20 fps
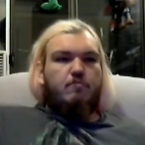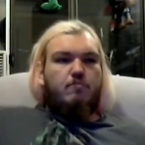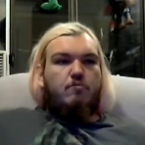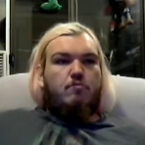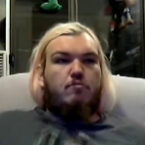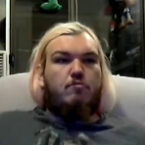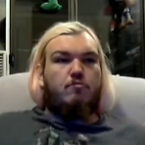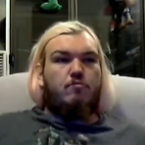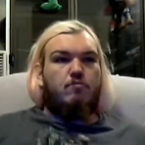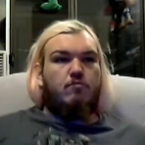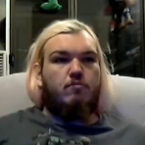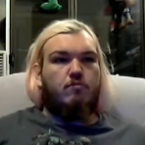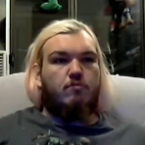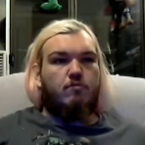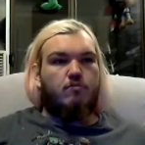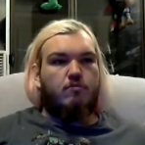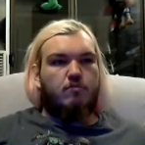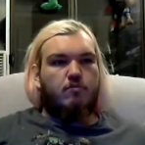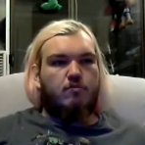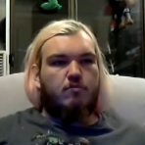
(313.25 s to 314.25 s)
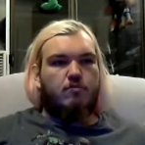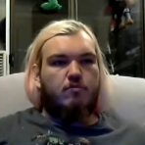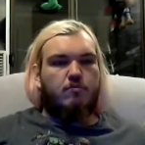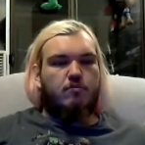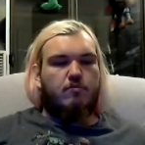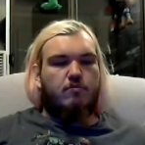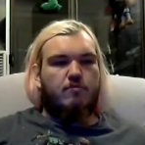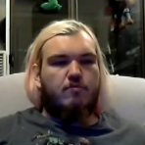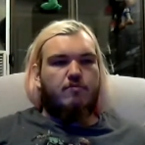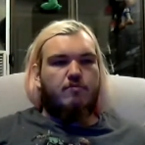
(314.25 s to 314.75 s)

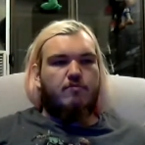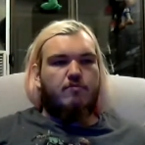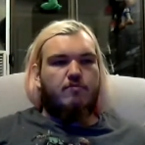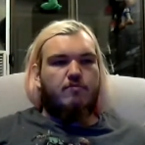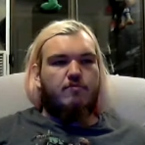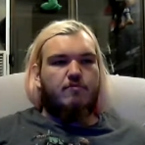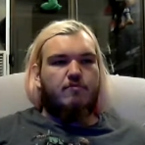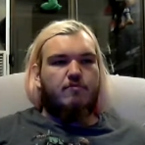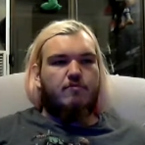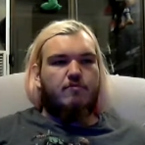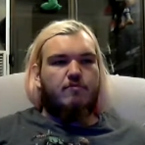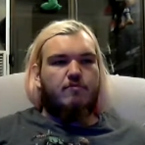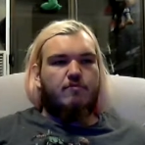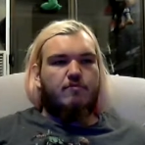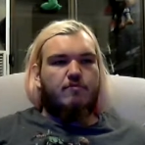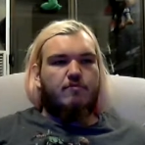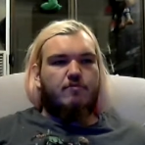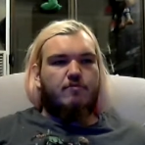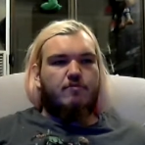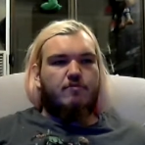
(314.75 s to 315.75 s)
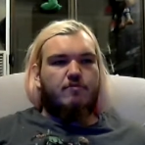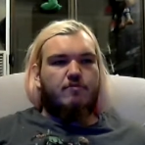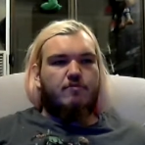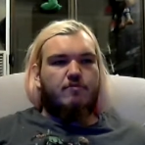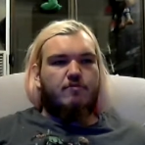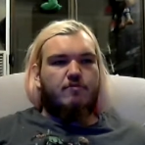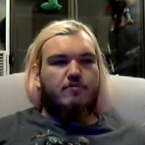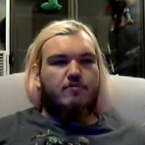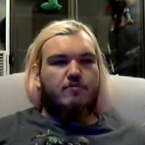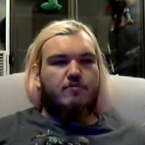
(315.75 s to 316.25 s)

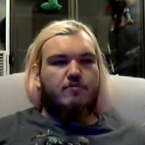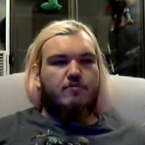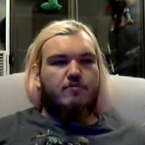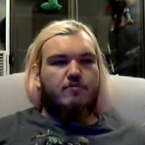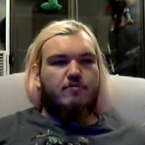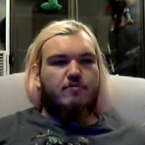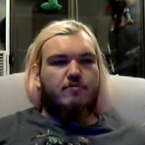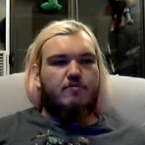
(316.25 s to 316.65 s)
Nothing is said.